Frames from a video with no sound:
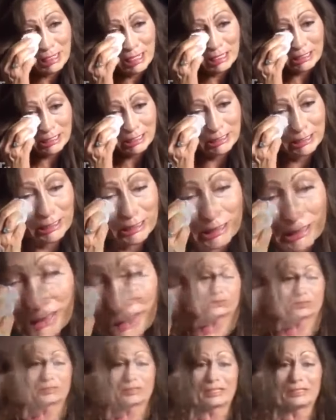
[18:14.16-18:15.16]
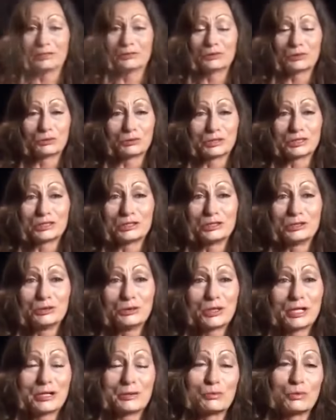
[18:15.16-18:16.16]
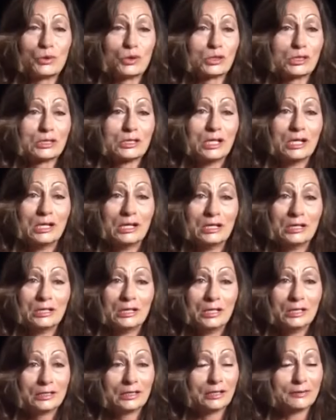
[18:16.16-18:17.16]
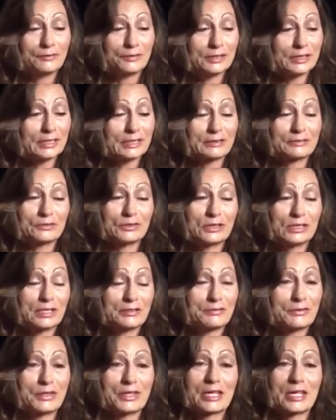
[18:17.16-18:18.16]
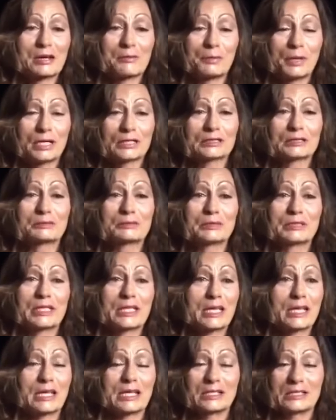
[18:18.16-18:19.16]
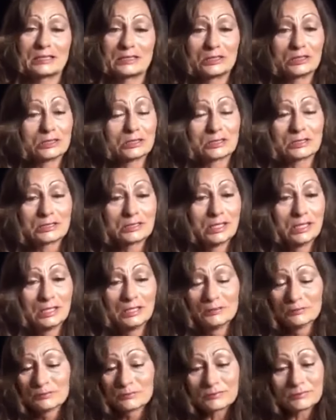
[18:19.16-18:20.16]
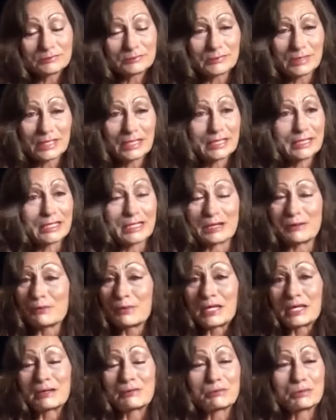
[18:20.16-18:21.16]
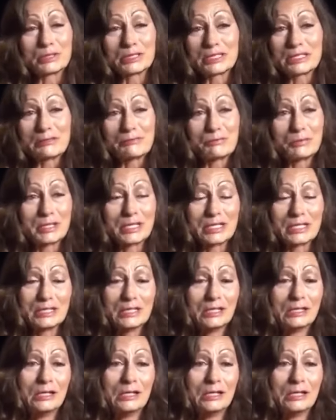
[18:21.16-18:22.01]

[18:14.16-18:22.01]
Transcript: I don't know what to do anymore. I feel like I've done everything I possibly can, and just, I can't make him believe me.